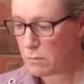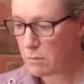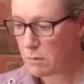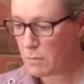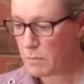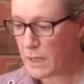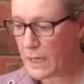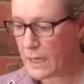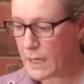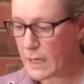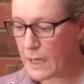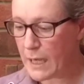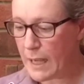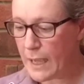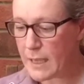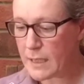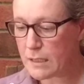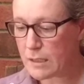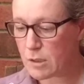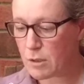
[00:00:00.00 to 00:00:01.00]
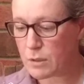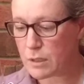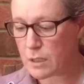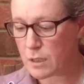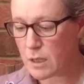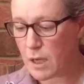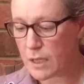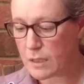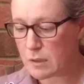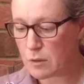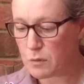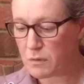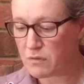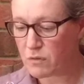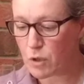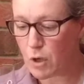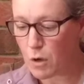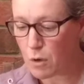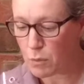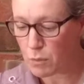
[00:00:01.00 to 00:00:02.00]
completely clear, so it's a nice sort
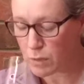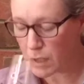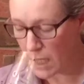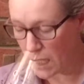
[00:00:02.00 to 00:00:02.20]
of gold